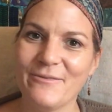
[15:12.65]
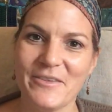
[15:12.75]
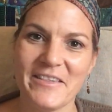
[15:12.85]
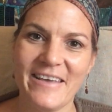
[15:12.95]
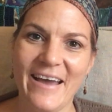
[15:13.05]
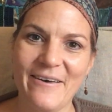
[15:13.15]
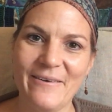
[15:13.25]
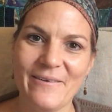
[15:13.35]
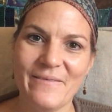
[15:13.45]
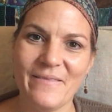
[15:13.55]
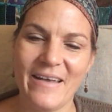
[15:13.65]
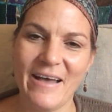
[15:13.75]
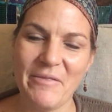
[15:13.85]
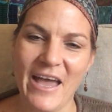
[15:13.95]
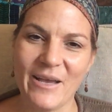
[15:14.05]
We'll see how
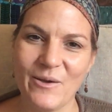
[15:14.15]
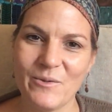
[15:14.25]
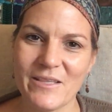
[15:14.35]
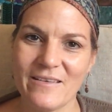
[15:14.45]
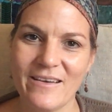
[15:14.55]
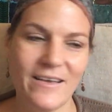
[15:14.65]
that goes.